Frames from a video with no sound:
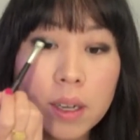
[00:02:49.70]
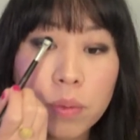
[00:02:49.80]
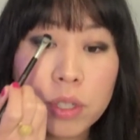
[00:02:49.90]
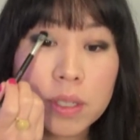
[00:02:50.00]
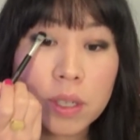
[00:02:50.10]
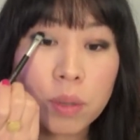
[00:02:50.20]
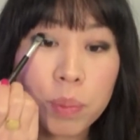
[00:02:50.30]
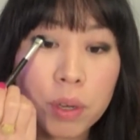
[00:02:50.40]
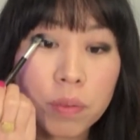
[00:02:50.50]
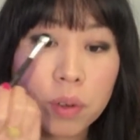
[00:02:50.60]
which is a
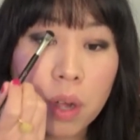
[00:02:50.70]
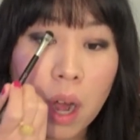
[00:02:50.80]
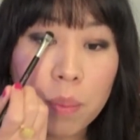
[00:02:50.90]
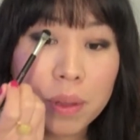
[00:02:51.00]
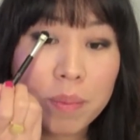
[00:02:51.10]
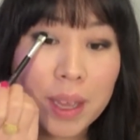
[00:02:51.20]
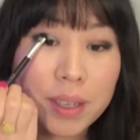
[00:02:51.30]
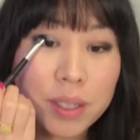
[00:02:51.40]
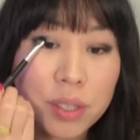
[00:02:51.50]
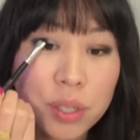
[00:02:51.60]
beautiful
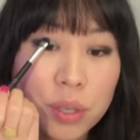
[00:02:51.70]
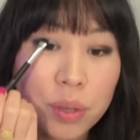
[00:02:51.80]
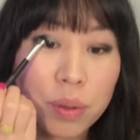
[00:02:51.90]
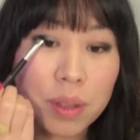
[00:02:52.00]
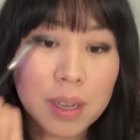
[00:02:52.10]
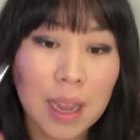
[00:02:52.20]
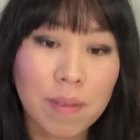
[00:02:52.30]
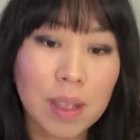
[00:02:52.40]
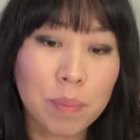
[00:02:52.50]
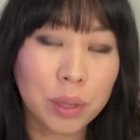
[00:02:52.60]
complement to the
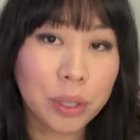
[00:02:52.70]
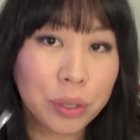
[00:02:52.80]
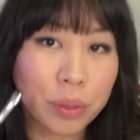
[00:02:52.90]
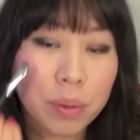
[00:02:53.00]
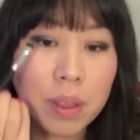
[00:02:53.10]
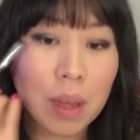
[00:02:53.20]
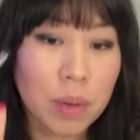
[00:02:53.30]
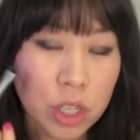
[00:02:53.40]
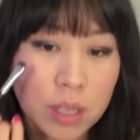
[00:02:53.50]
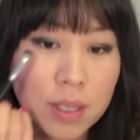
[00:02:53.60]
navy blue that
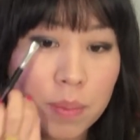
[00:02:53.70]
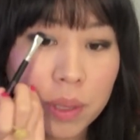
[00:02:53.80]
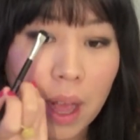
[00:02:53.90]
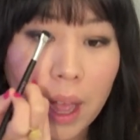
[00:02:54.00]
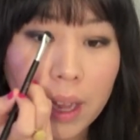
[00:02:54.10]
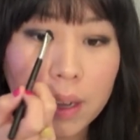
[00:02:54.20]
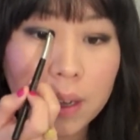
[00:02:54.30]
we just applied.